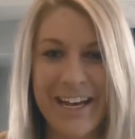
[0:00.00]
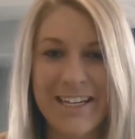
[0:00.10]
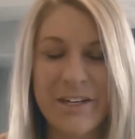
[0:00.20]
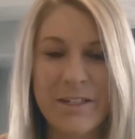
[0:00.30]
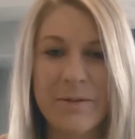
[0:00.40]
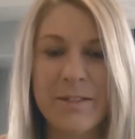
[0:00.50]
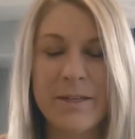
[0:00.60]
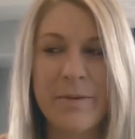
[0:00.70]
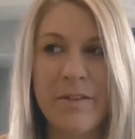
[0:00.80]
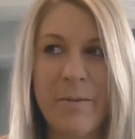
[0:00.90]
So it's
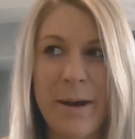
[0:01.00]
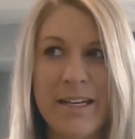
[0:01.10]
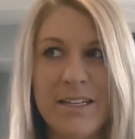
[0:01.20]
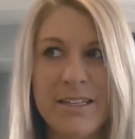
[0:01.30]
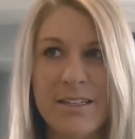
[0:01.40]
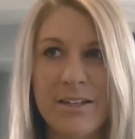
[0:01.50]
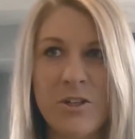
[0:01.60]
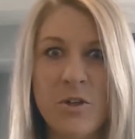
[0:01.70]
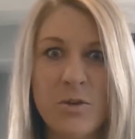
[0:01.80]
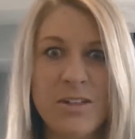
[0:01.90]
some of the best
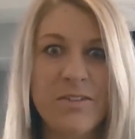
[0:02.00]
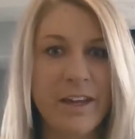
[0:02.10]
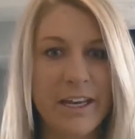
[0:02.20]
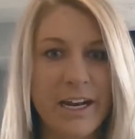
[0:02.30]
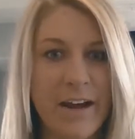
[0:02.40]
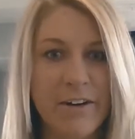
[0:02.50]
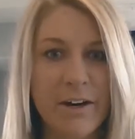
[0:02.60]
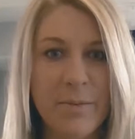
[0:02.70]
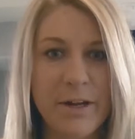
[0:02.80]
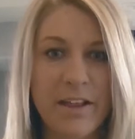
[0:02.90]
news feeling ever,
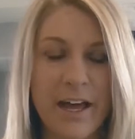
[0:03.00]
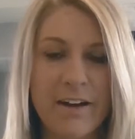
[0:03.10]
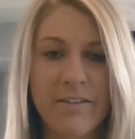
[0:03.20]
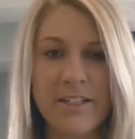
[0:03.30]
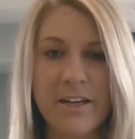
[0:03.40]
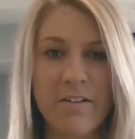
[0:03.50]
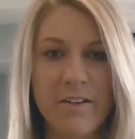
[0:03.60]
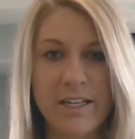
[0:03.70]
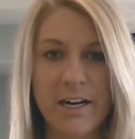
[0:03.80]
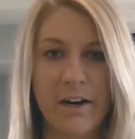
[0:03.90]
but a lot of us all of a
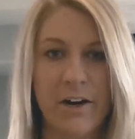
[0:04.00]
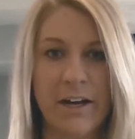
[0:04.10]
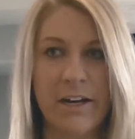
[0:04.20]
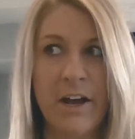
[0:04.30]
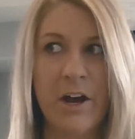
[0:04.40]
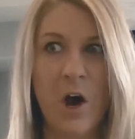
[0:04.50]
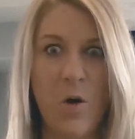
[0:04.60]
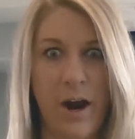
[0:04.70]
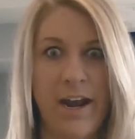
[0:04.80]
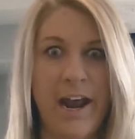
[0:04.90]
sudden are like,
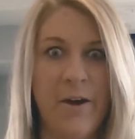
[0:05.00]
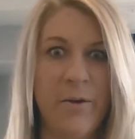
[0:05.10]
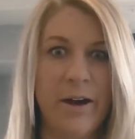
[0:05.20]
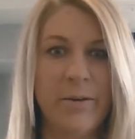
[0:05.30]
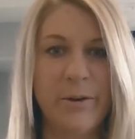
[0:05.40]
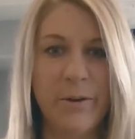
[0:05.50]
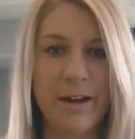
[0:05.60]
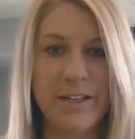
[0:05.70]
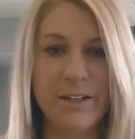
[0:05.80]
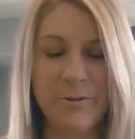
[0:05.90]
okay, now what? What do I
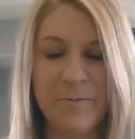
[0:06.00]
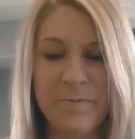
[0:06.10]
do?